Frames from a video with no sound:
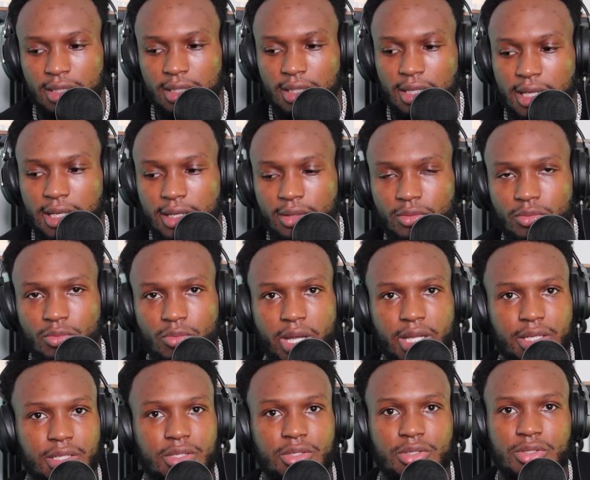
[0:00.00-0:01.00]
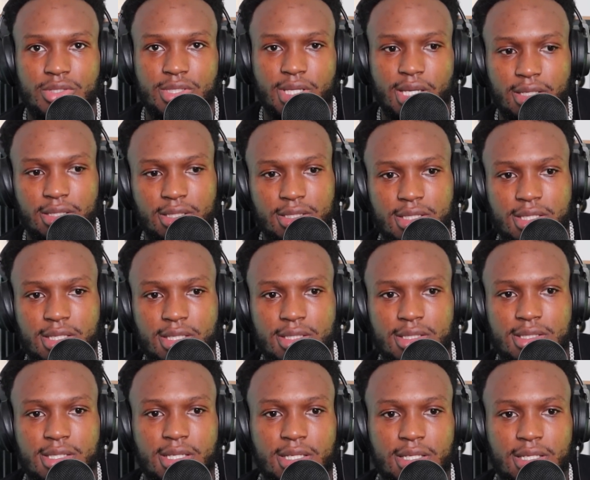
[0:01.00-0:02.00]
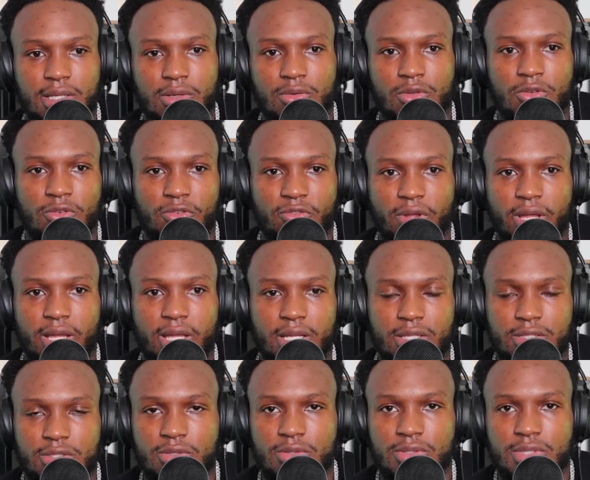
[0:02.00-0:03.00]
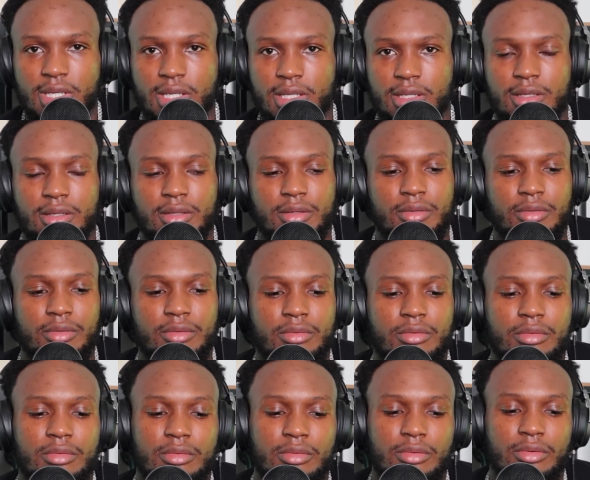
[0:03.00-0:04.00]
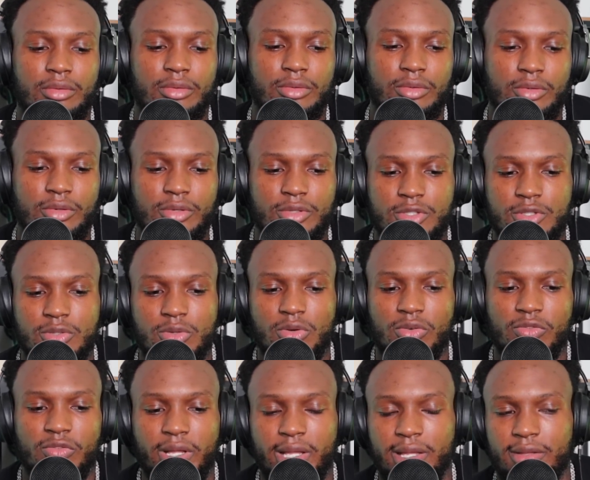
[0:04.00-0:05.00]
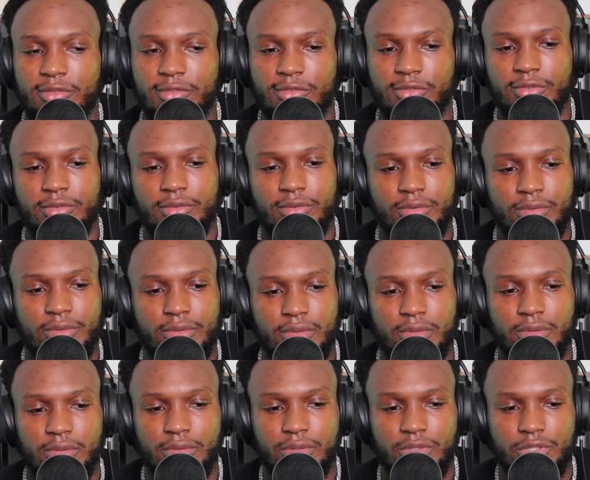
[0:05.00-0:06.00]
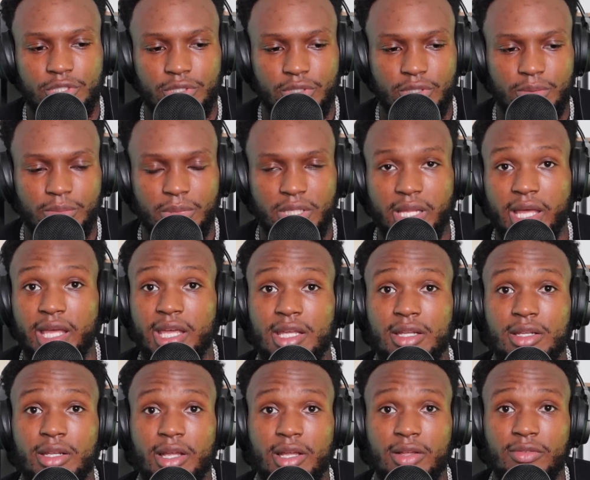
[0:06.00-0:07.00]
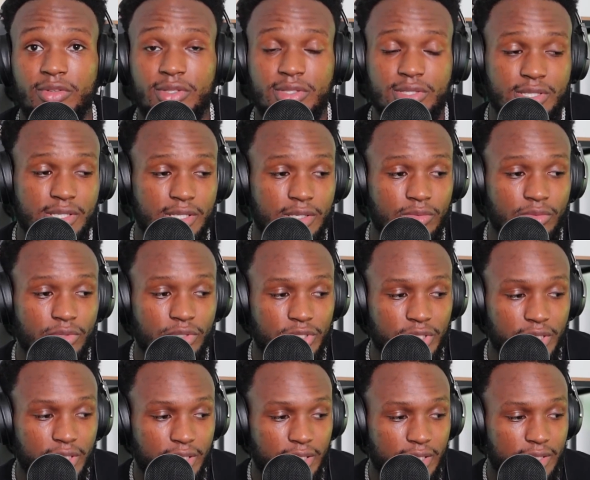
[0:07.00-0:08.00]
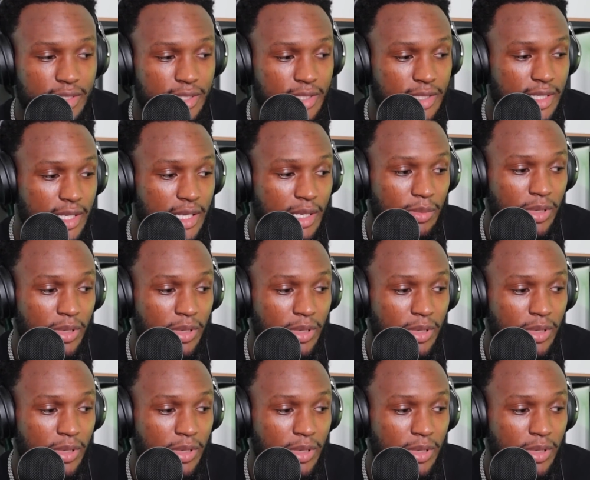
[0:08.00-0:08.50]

Like why didn't you sign the thing saying that we will fight at two ten then? or 205. Do you know what I mean? I ain't I haven't seen what Jake has to say